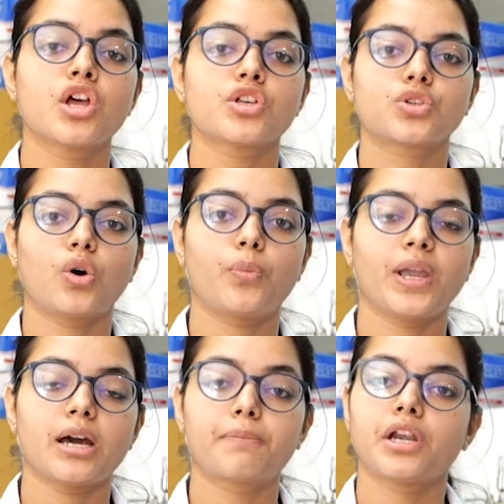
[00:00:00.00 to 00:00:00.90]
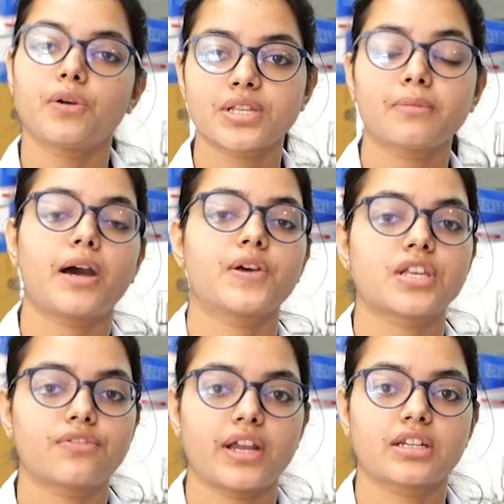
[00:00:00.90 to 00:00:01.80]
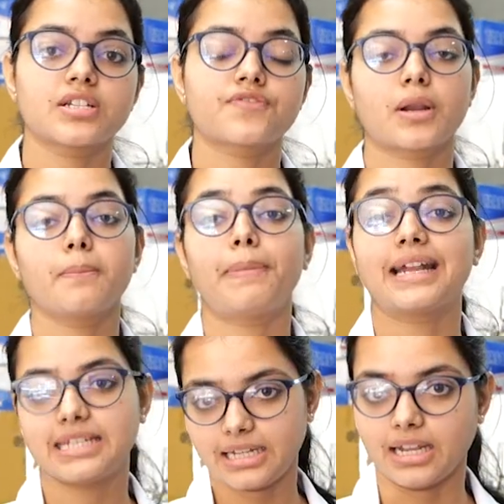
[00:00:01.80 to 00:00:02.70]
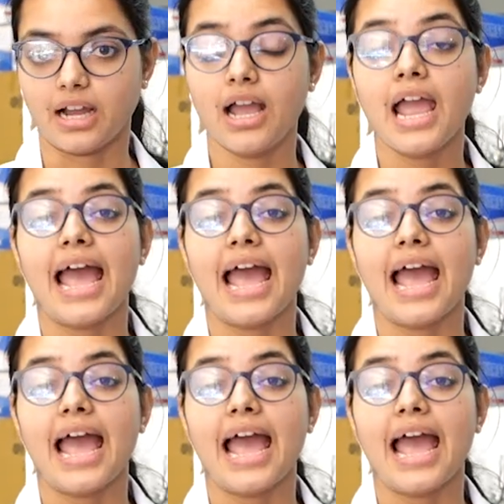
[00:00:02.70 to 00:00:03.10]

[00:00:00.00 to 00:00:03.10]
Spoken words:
So we are producing biosurfactants from bacteria,